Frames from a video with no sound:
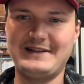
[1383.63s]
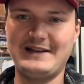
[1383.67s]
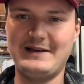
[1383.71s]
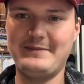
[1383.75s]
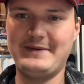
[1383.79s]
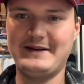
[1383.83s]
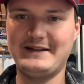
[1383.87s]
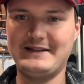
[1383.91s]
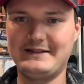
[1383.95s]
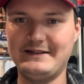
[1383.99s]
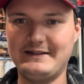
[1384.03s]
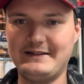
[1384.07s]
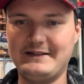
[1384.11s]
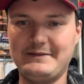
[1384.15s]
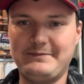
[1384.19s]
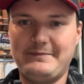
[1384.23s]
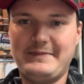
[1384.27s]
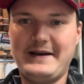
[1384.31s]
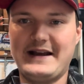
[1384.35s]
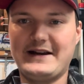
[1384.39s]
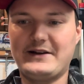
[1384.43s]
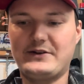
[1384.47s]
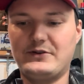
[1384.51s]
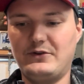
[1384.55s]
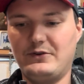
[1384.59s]
about the
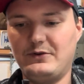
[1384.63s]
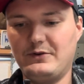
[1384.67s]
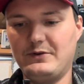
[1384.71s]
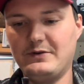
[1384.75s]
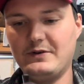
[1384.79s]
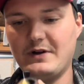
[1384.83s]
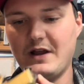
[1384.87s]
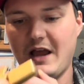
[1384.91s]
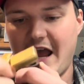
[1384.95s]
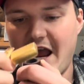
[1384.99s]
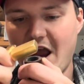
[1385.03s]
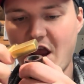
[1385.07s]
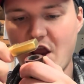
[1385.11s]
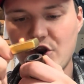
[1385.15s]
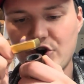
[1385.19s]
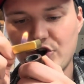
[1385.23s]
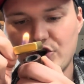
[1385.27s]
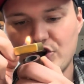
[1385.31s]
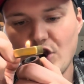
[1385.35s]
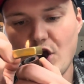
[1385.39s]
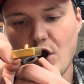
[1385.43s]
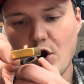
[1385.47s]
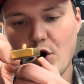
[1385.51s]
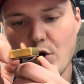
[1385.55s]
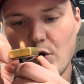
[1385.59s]
tobacco.
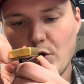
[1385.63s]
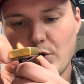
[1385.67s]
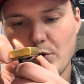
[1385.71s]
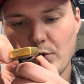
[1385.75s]
So,